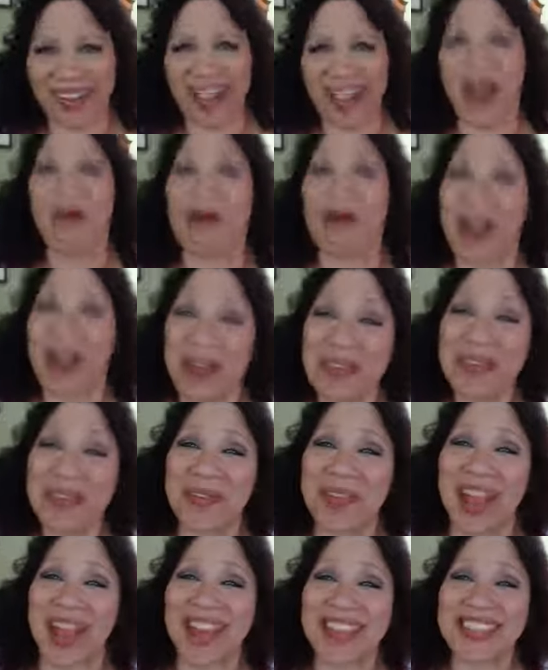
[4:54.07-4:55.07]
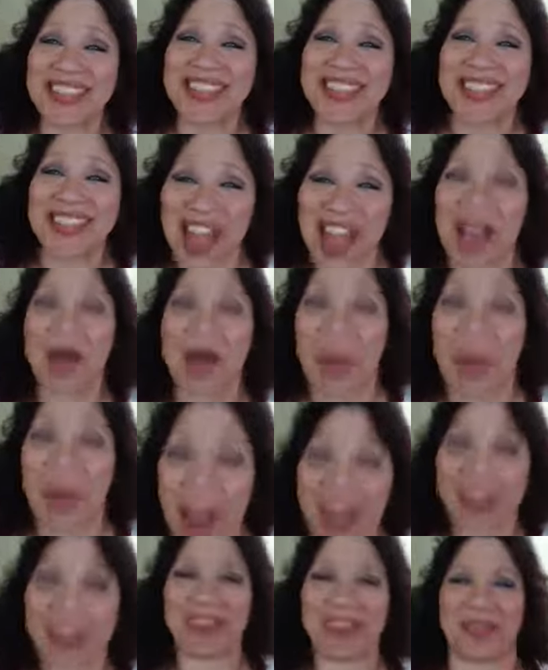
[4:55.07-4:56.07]
How are you guys? How
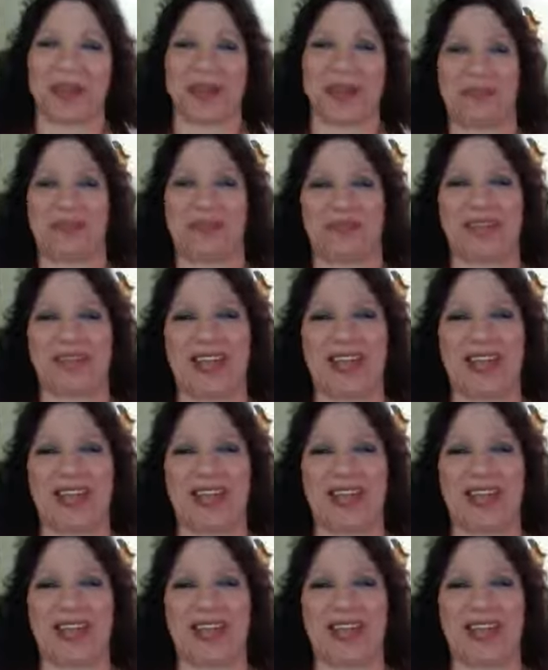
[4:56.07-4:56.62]
are you?